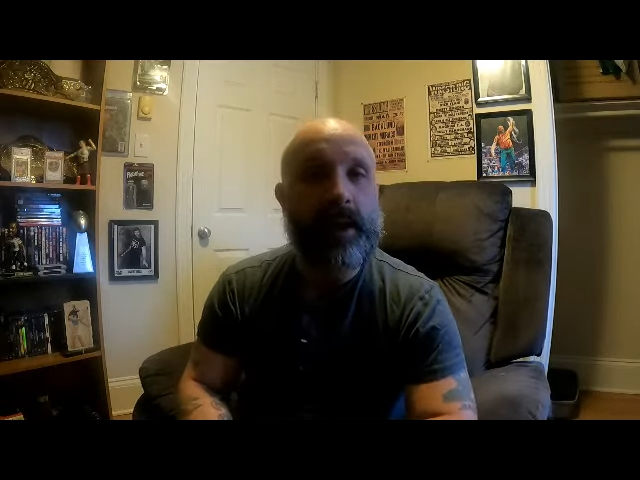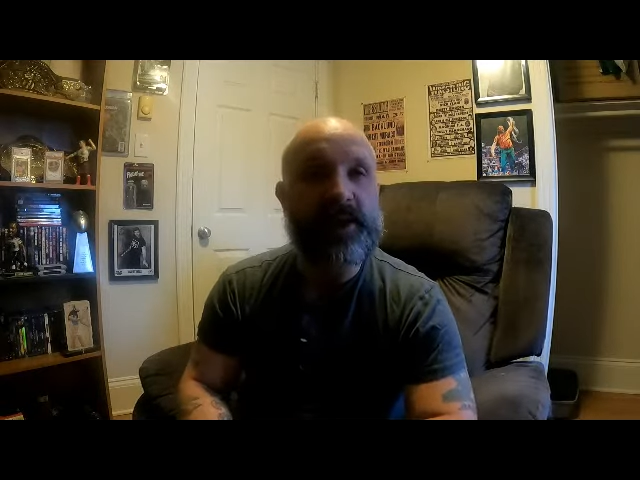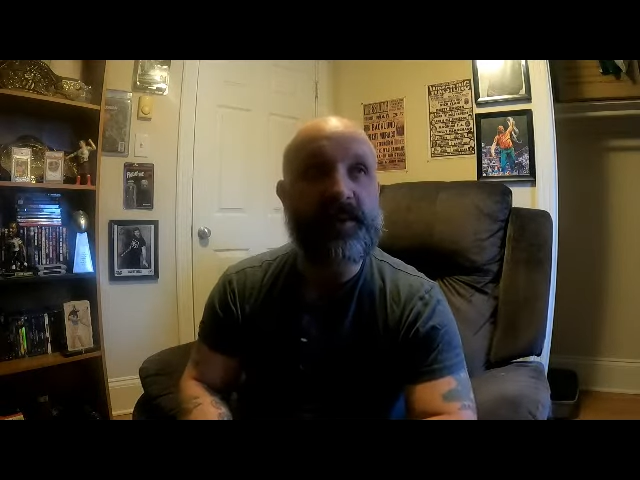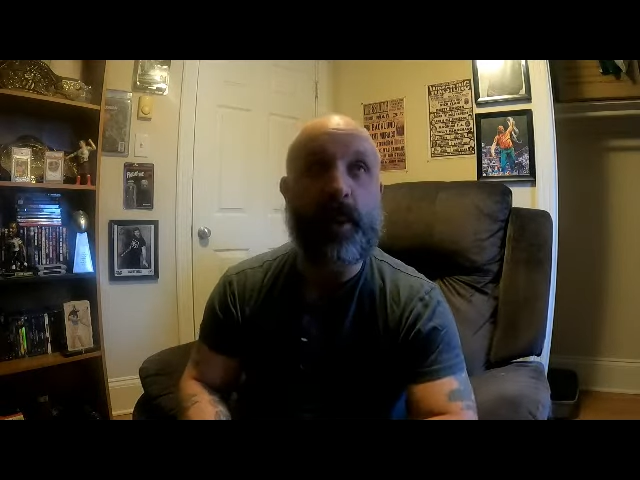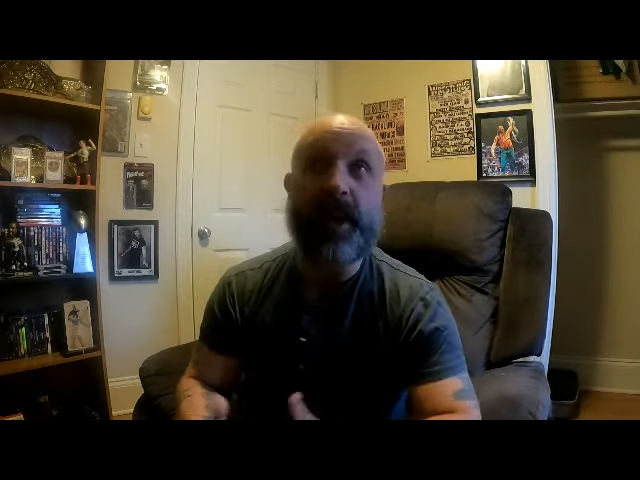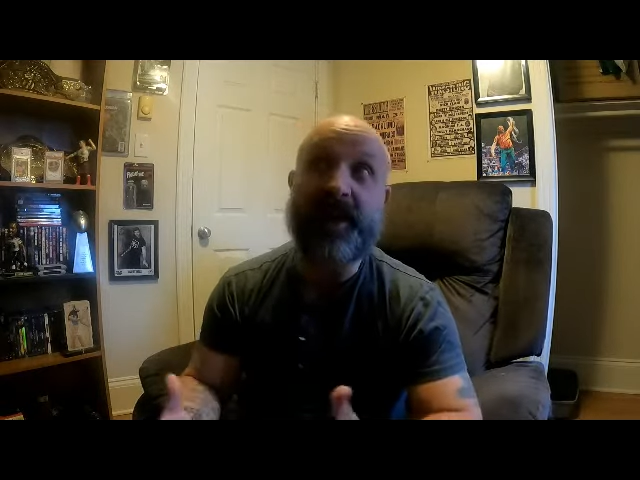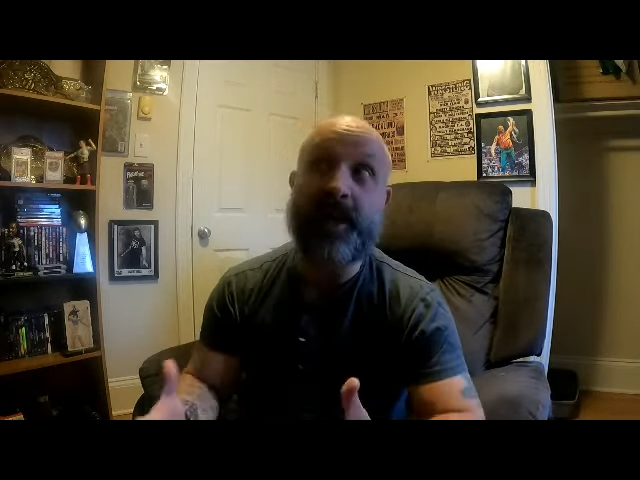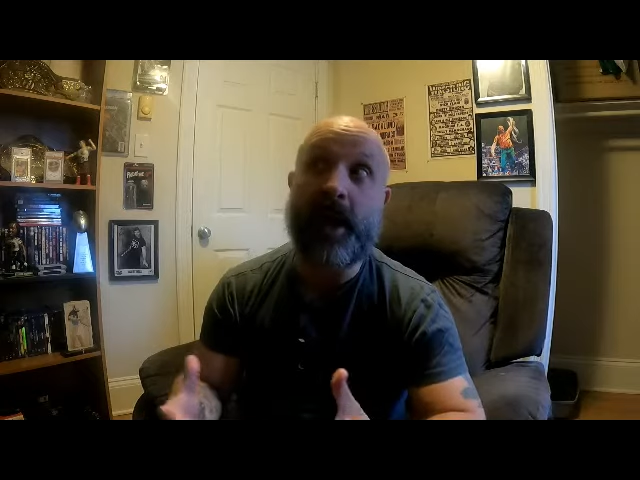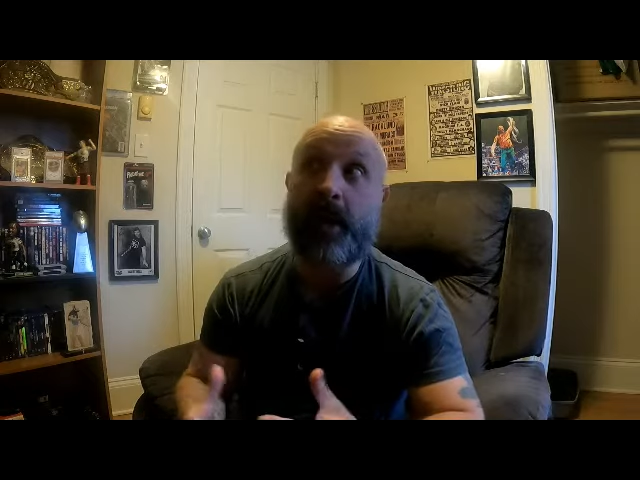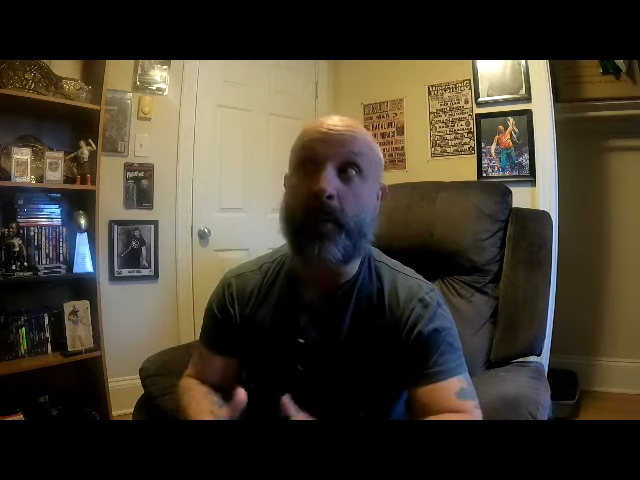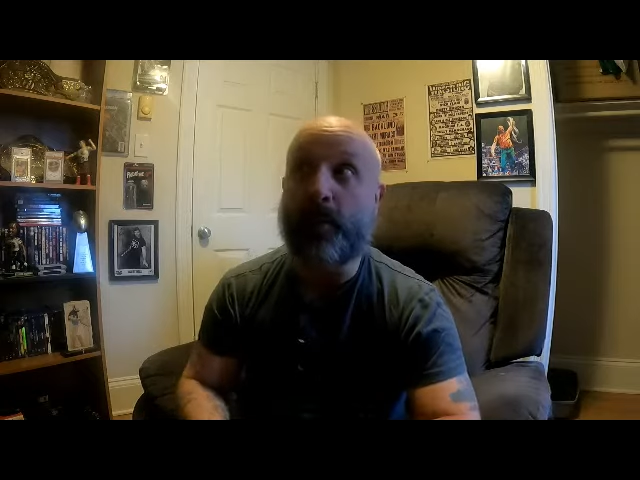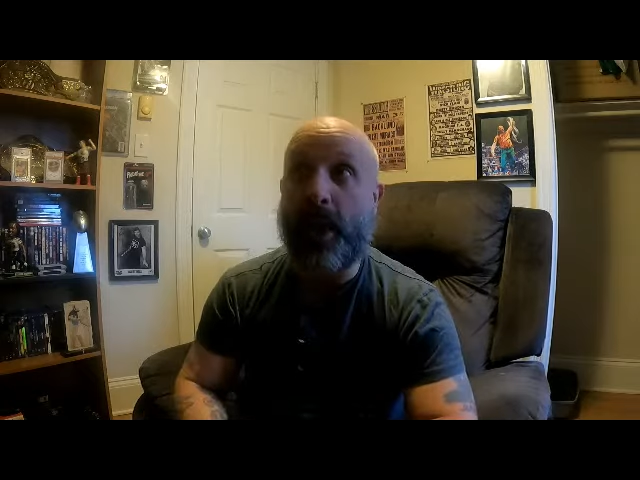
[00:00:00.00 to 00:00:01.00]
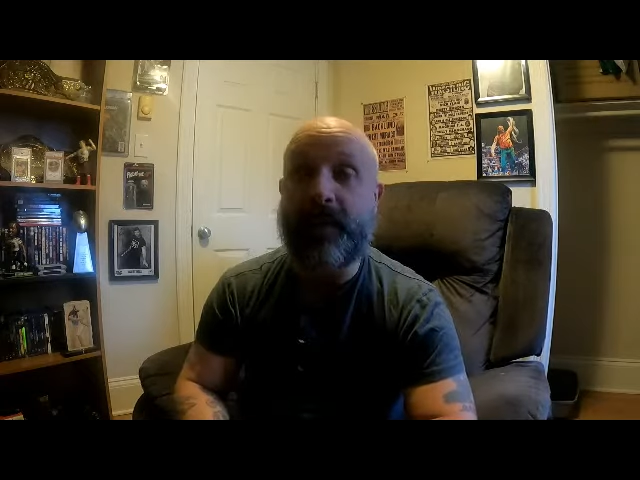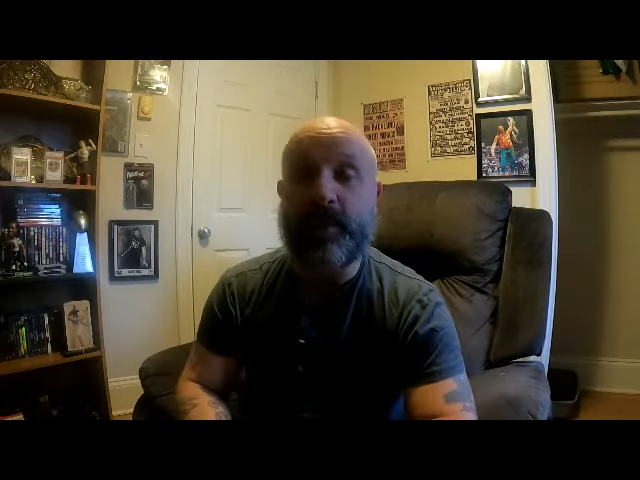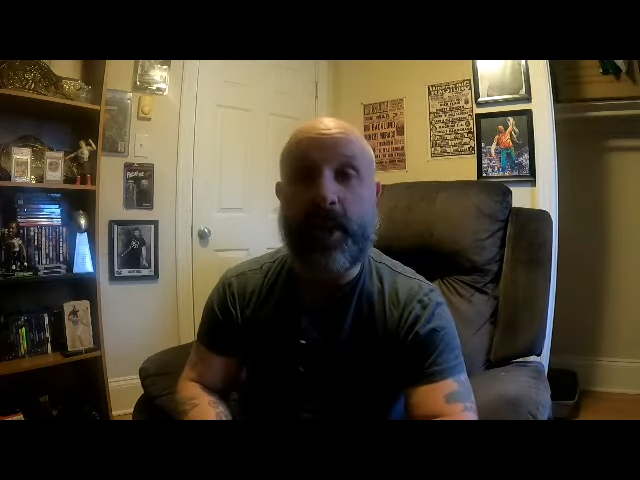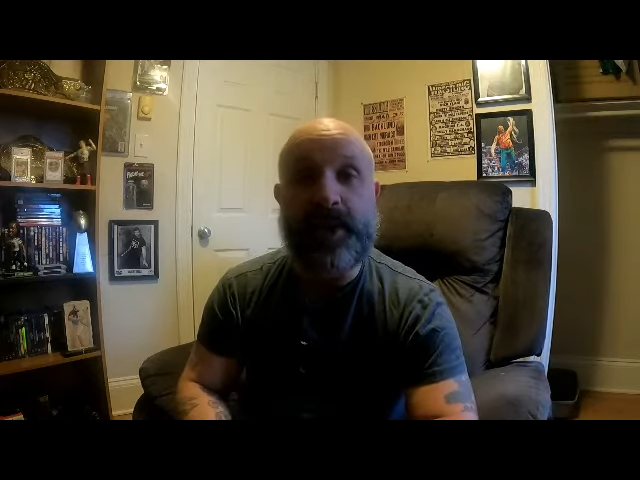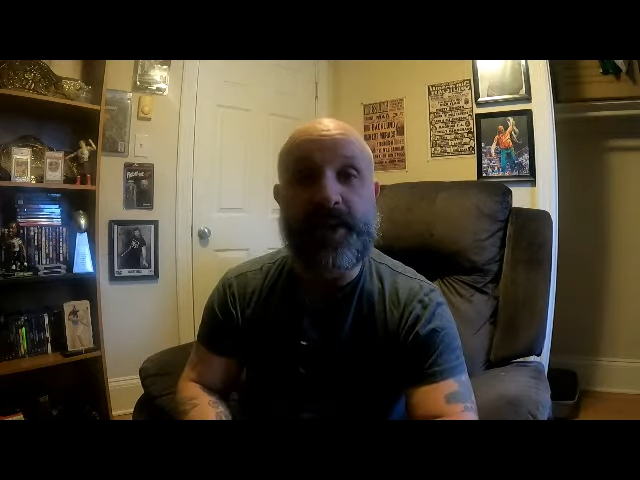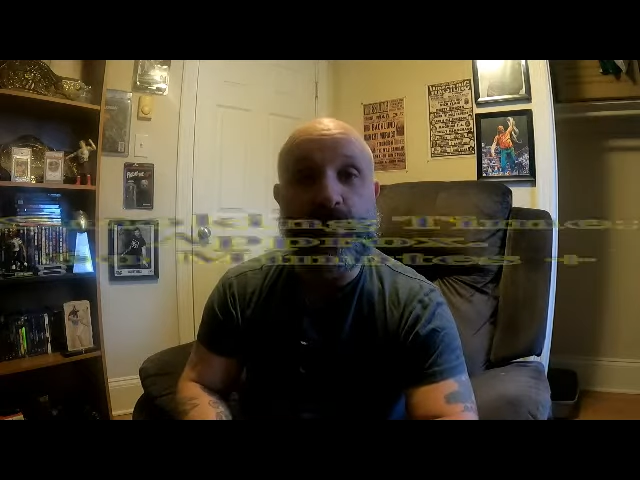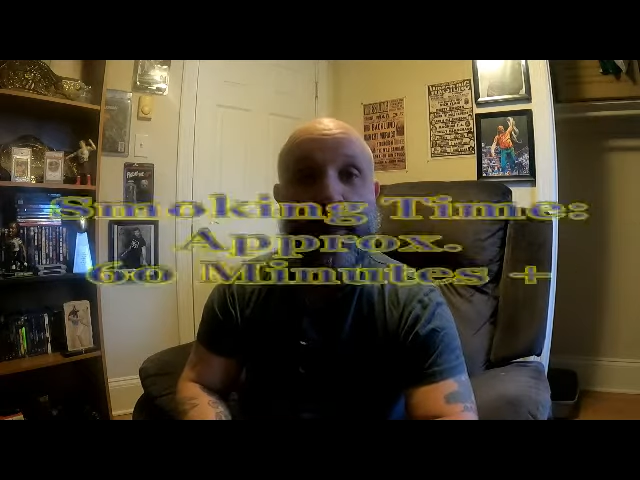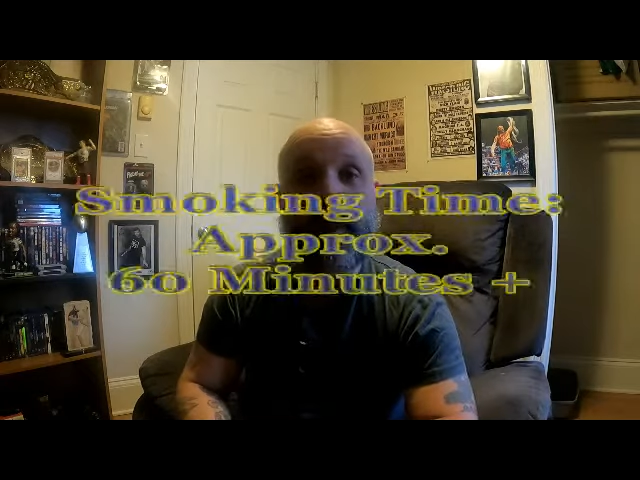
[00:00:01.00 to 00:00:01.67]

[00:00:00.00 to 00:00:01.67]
Smoking time will probably run you